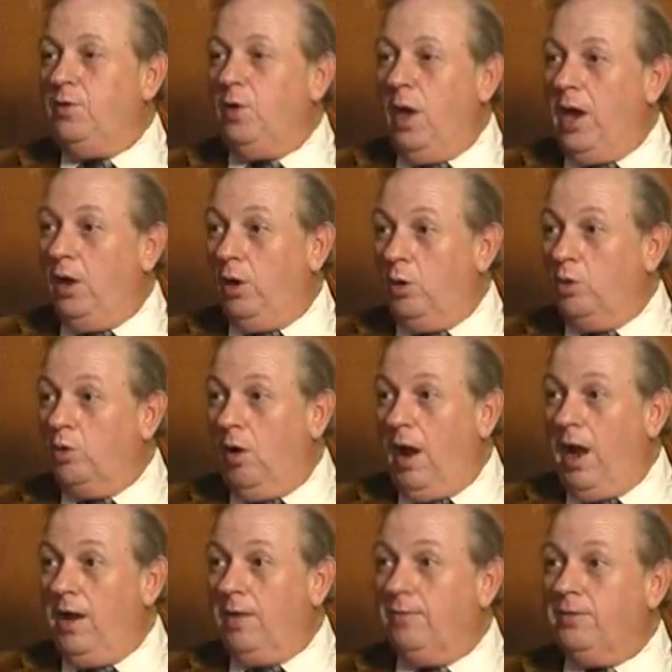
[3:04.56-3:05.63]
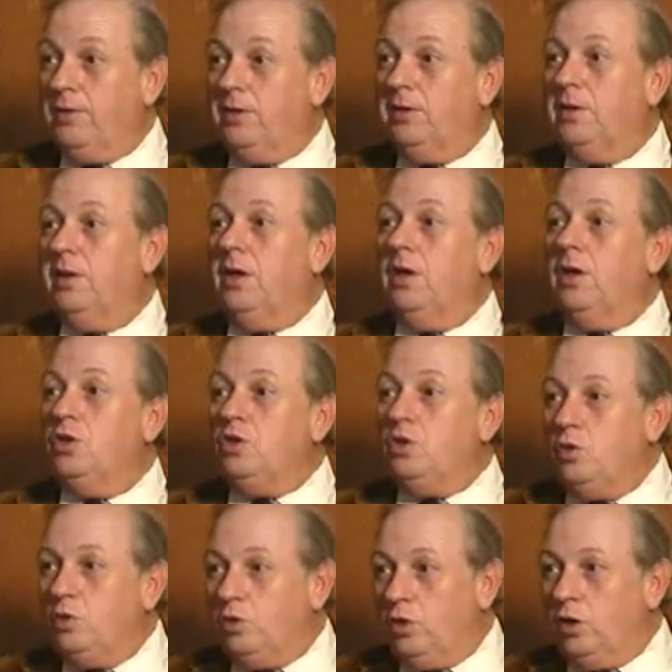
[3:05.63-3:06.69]
If you had a whole craft,
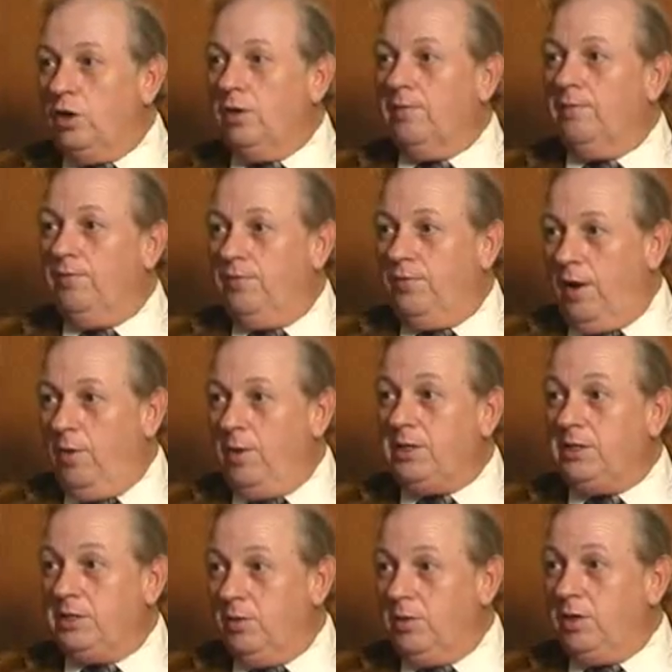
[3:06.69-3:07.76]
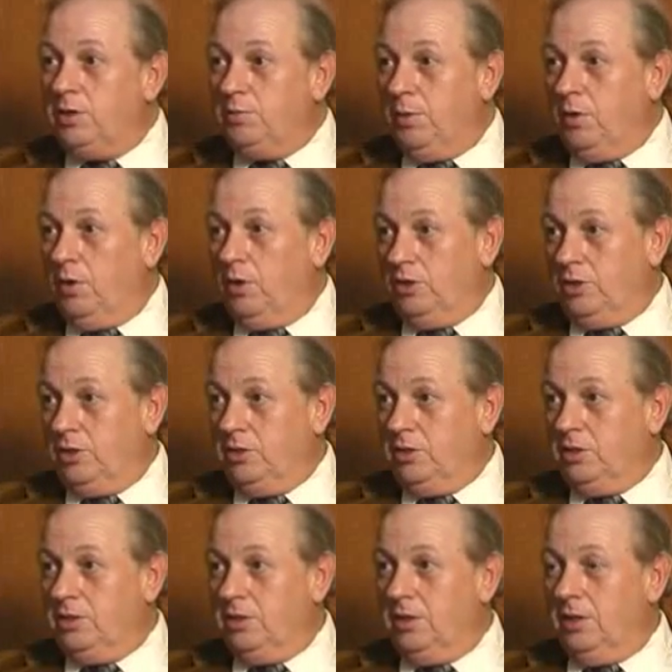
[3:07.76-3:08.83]
you took very serious
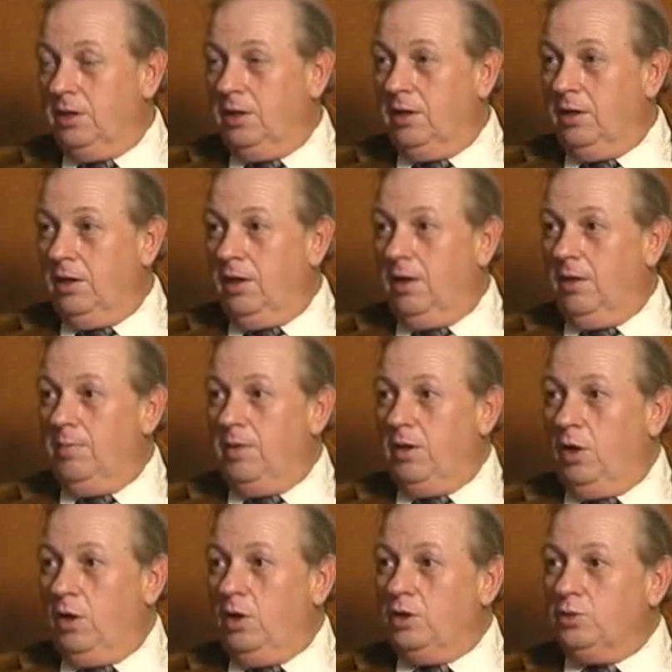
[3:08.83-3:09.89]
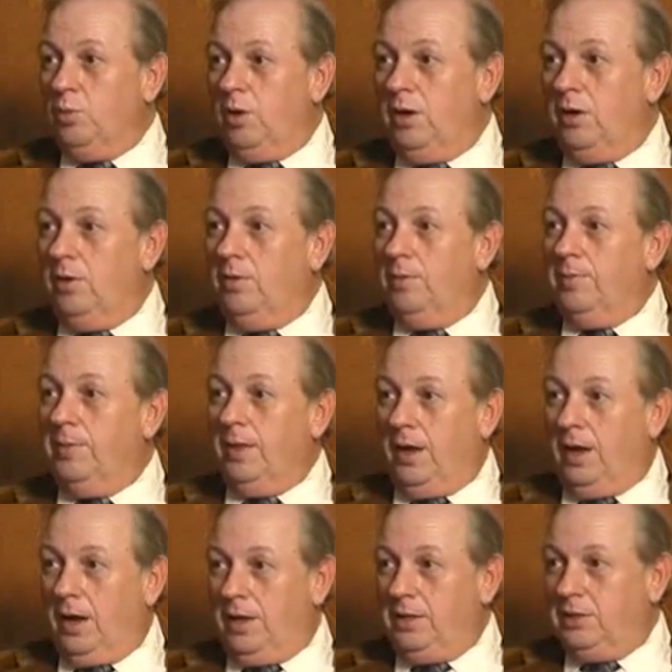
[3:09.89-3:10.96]
precautions, because while
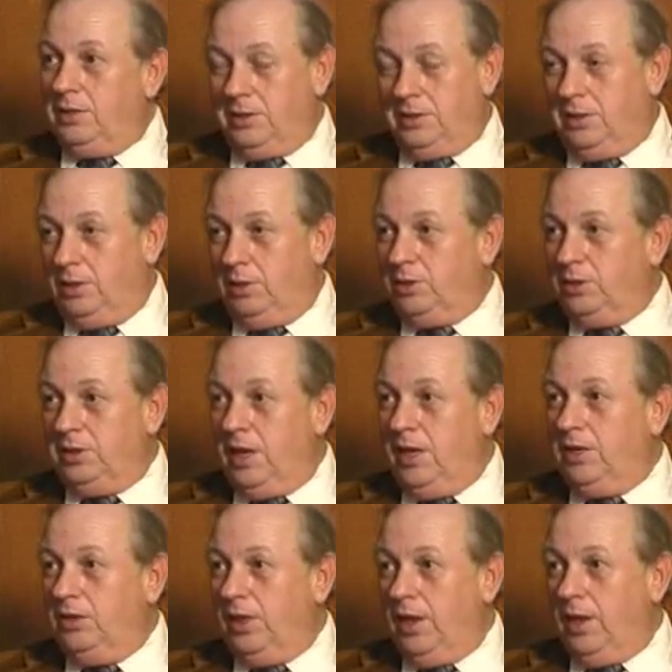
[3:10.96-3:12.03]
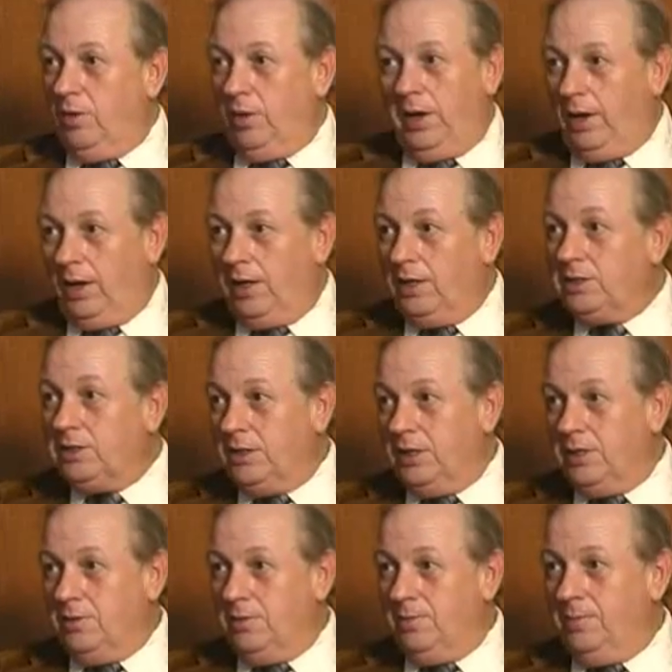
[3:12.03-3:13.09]
I still state they are not
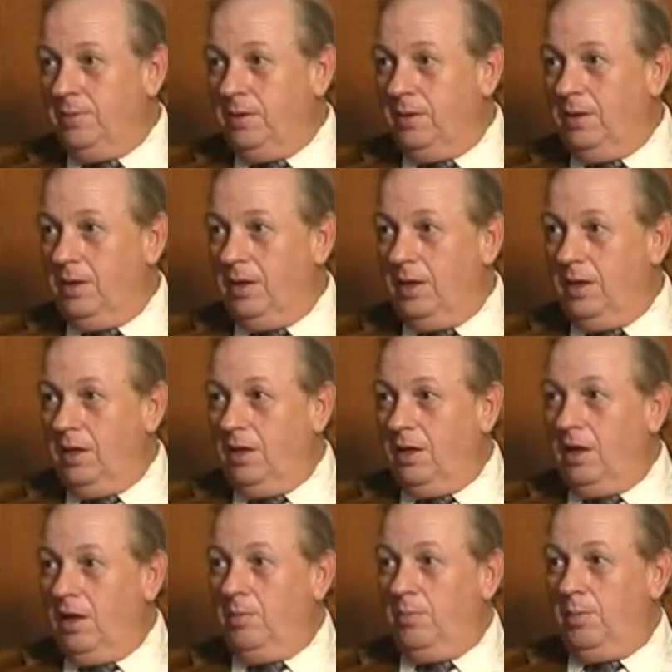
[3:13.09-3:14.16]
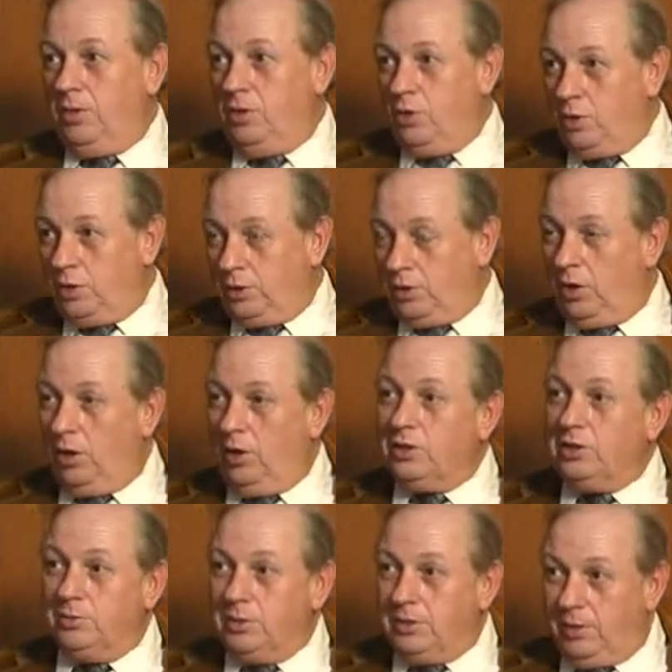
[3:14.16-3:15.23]
hostile, but you could
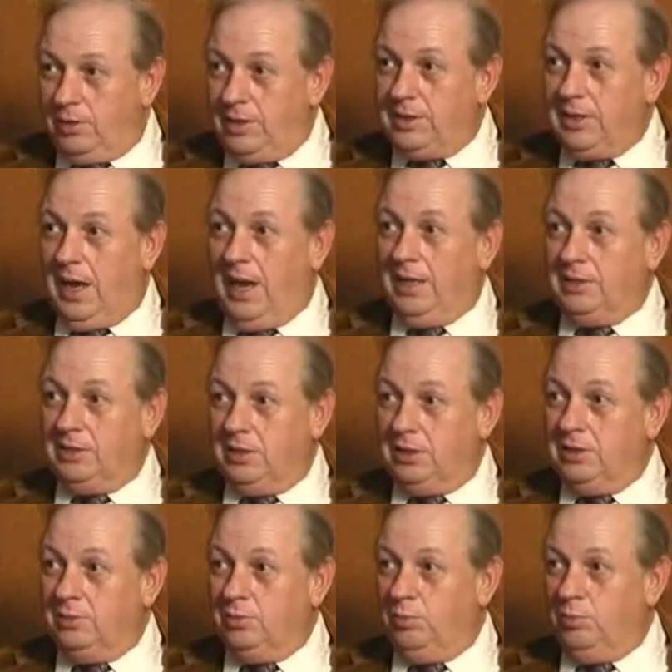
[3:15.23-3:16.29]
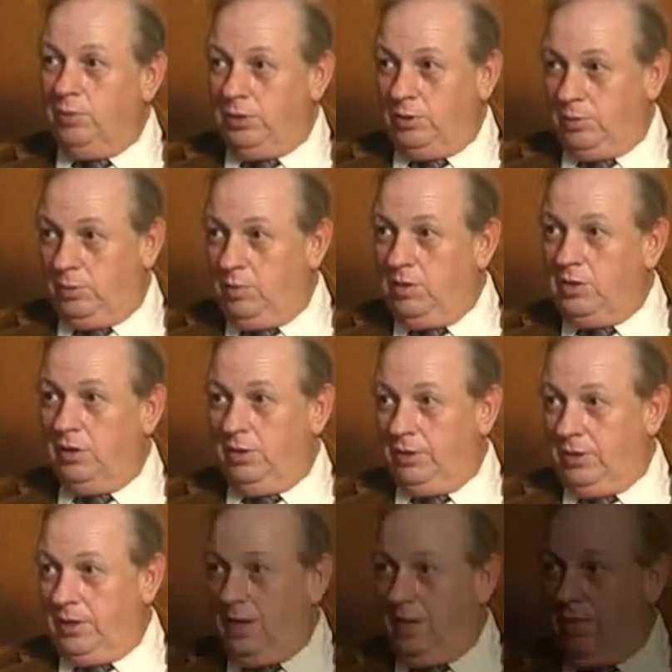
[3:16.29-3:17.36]
cause some serious accidents which would result